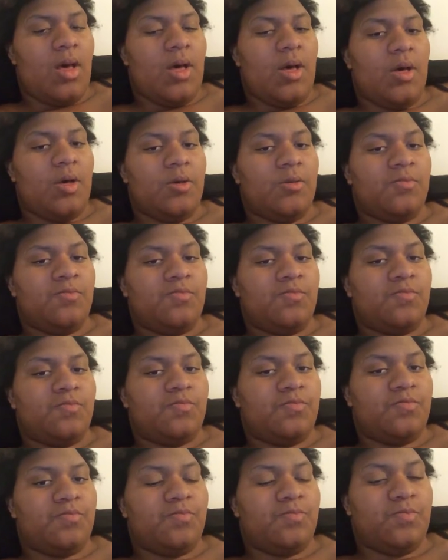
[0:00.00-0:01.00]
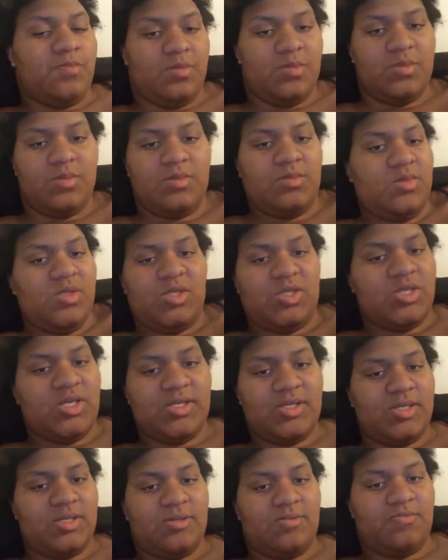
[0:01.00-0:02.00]
Um, it's
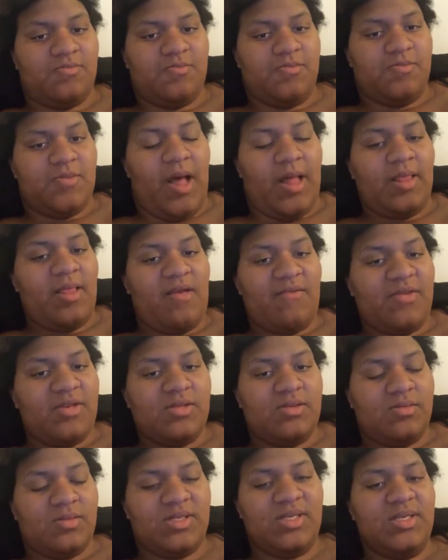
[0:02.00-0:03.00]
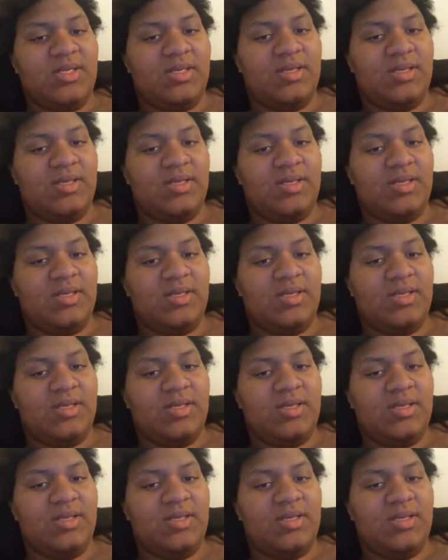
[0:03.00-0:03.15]
just, I love it.